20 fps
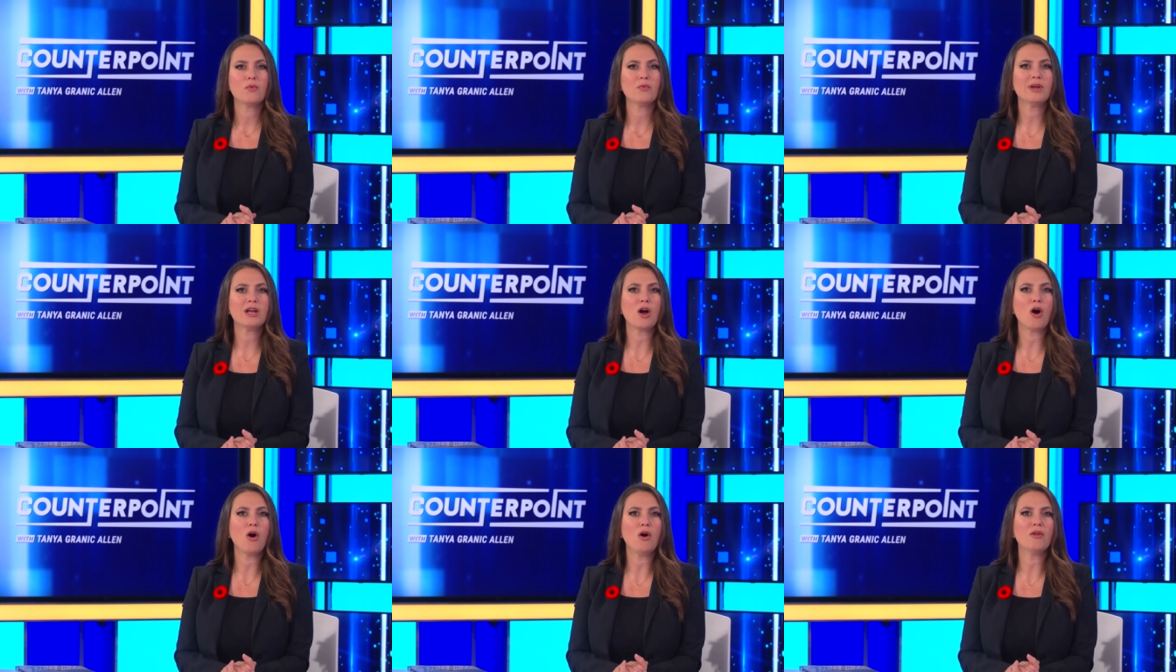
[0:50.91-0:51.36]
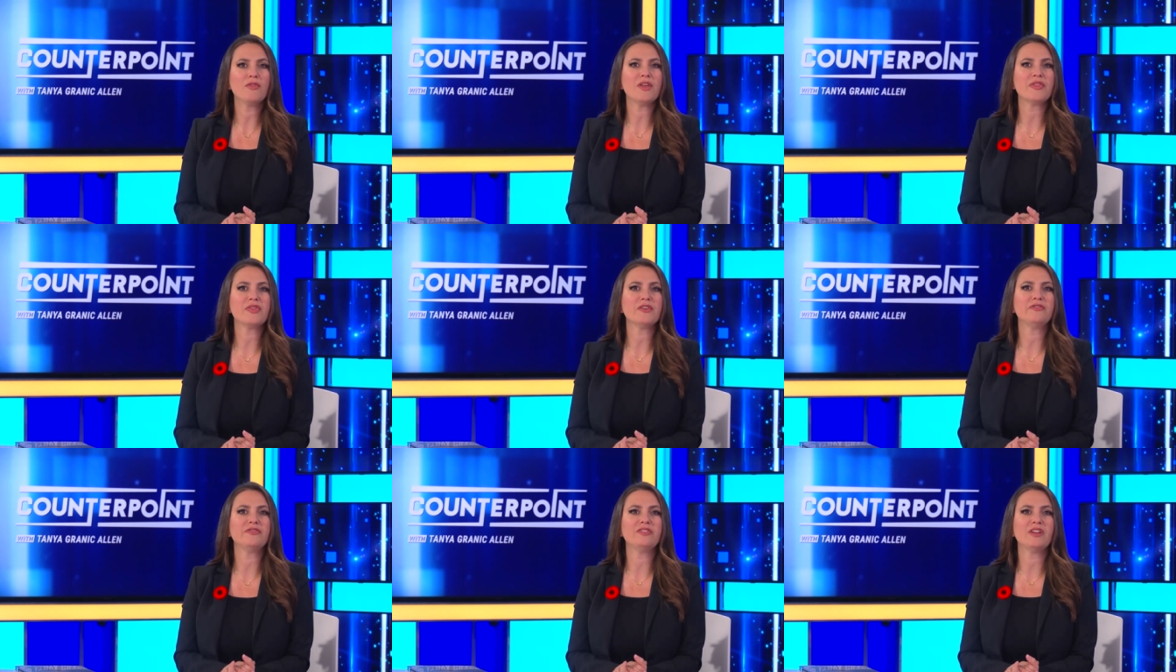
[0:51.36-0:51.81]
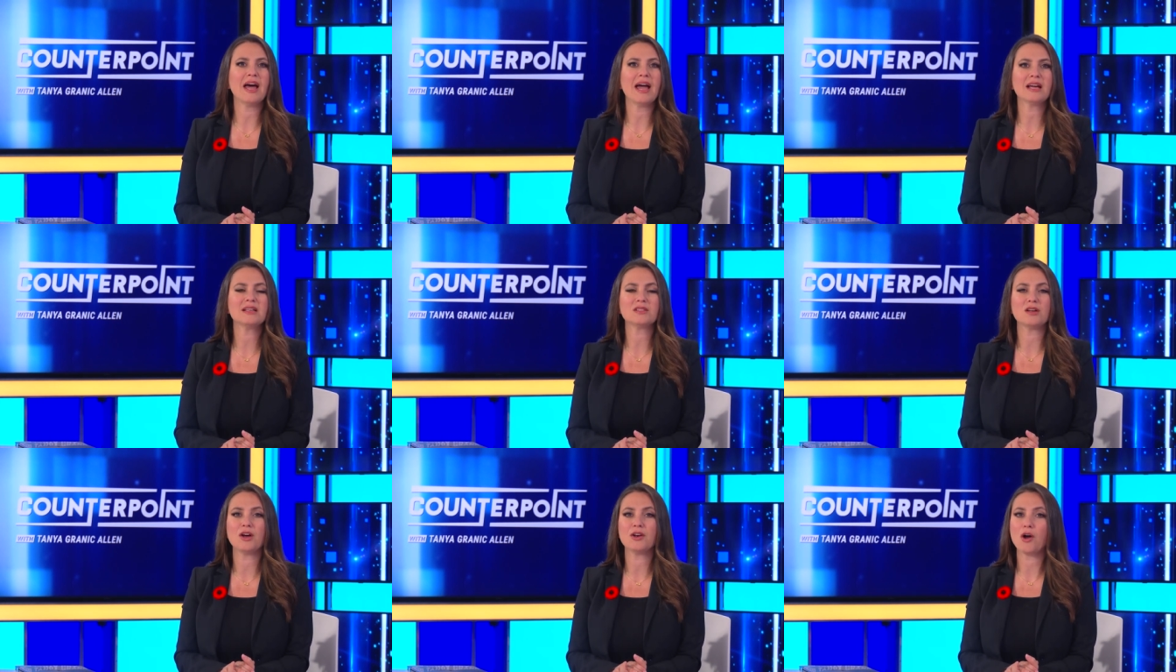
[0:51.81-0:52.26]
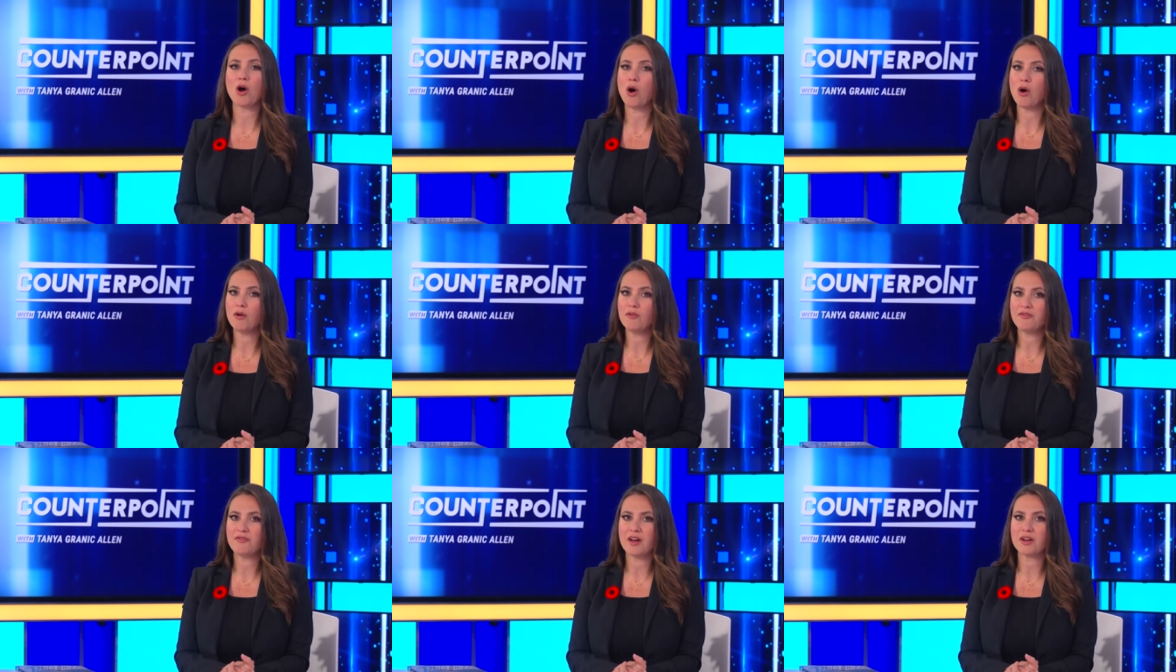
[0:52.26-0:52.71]
Recall that the flags on
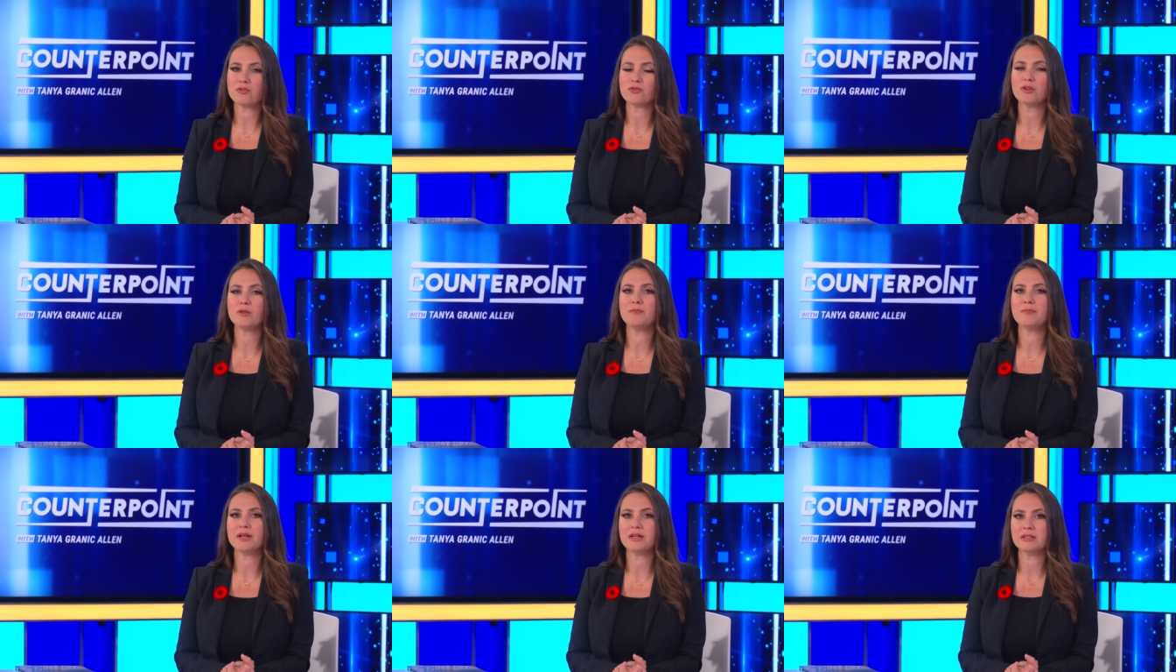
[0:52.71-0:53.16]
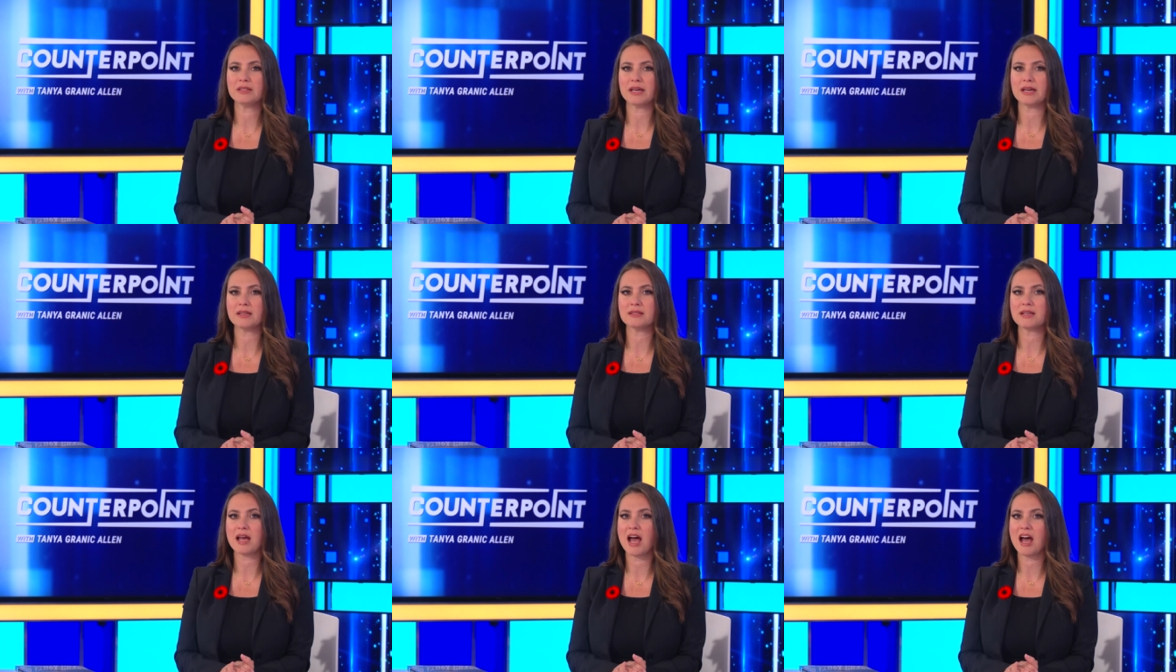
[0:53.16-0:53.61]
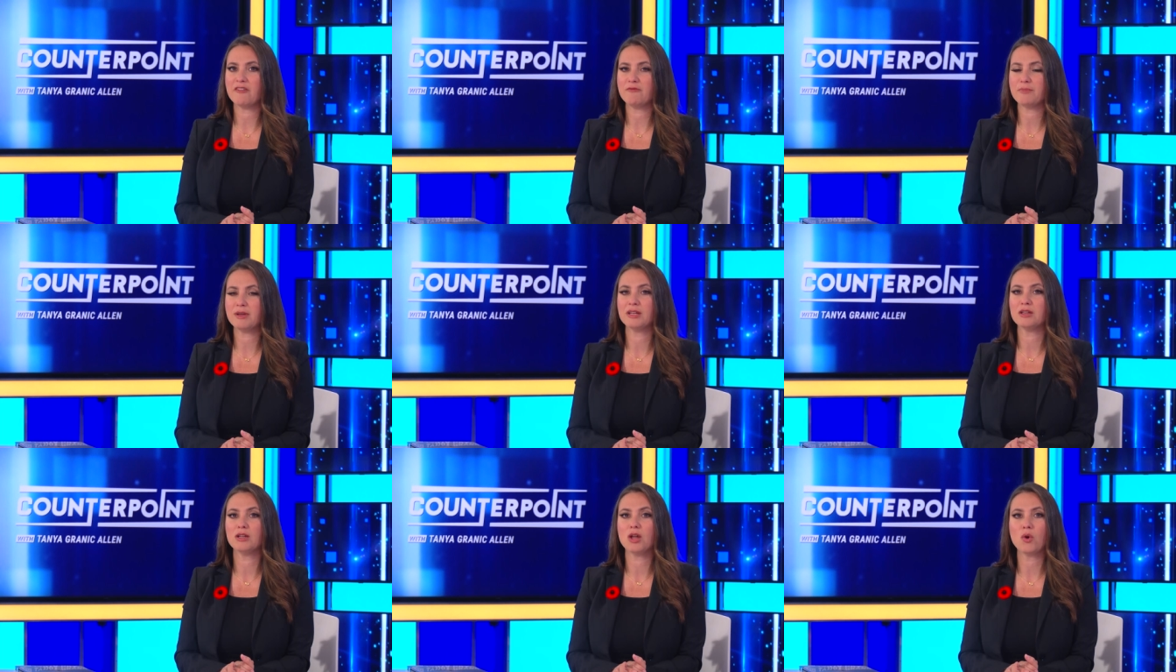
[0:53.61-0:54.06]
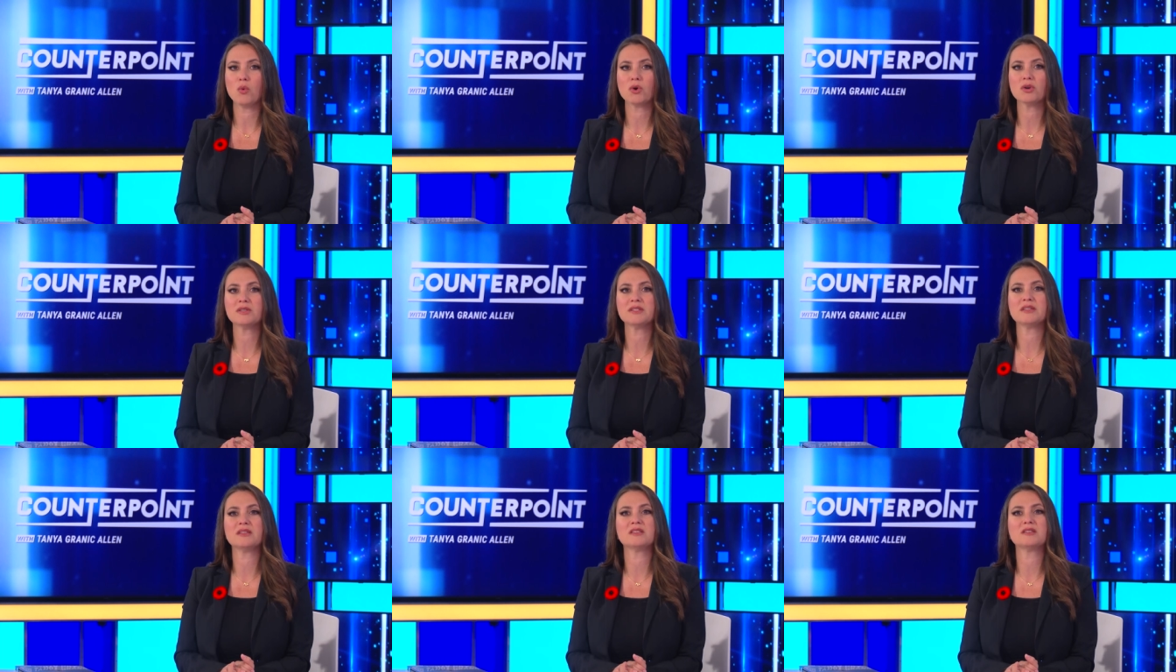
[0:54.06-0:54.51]
all federal buildings have been
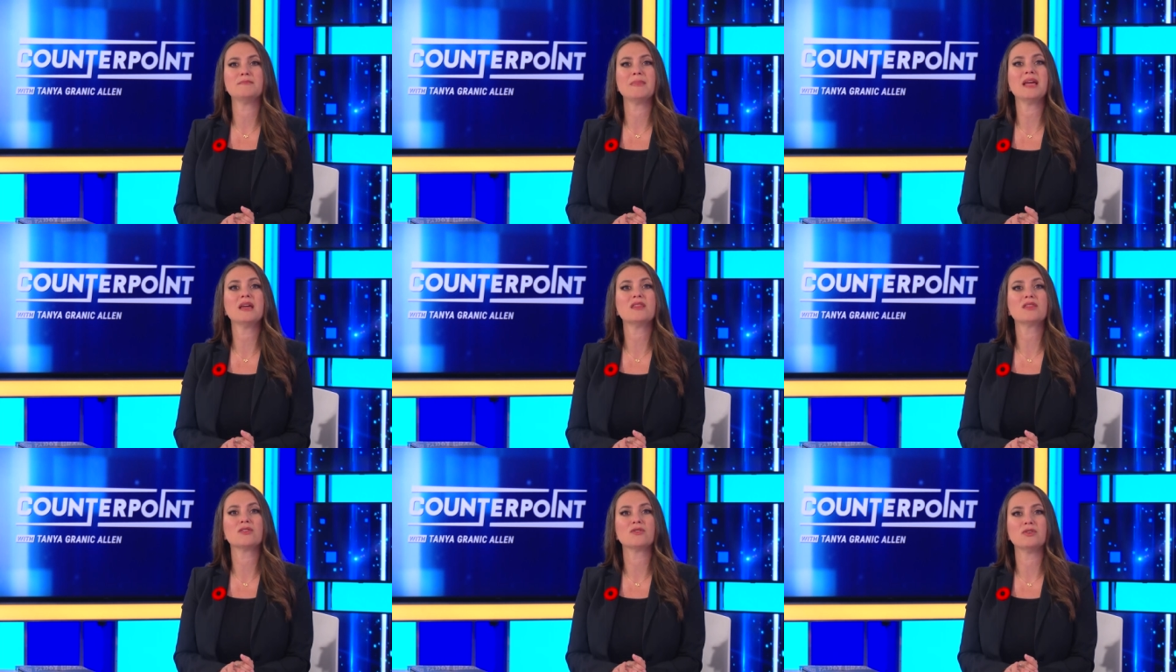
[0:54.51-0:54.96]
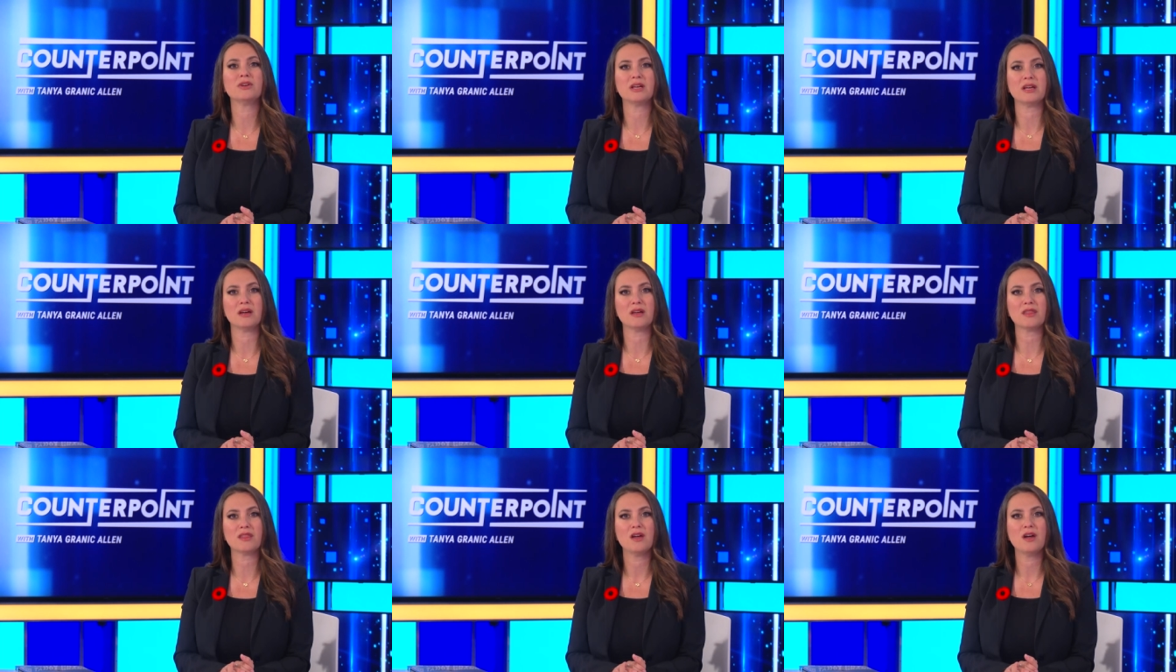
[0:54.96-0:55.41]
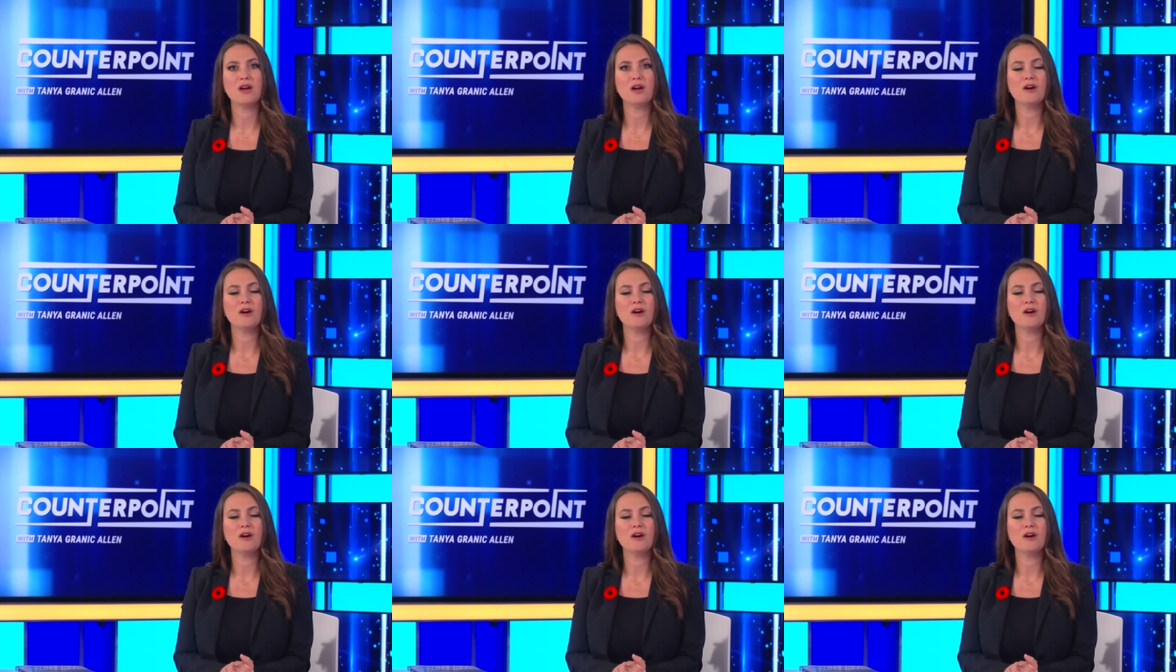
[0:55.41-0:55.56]
lowered since May 30th